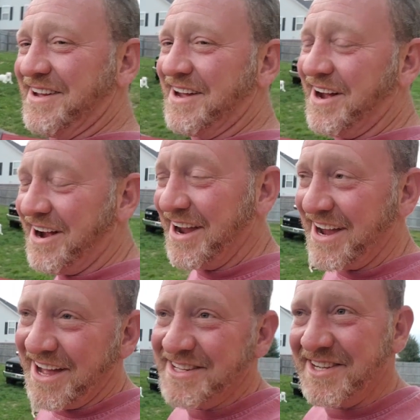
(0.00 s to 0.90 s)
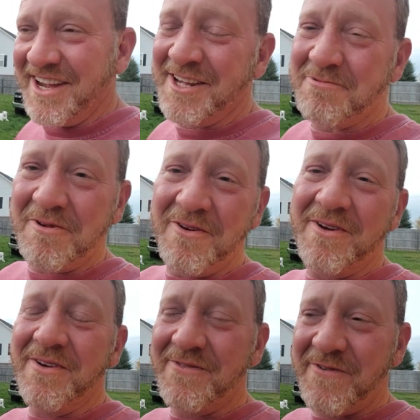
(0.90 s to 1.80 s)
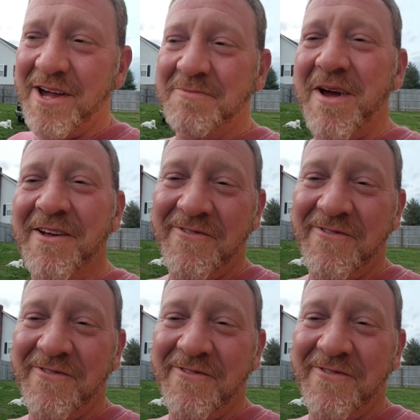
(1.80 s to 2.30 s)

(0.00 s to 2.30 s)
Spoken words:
All right, guys. So yes, FOXBODY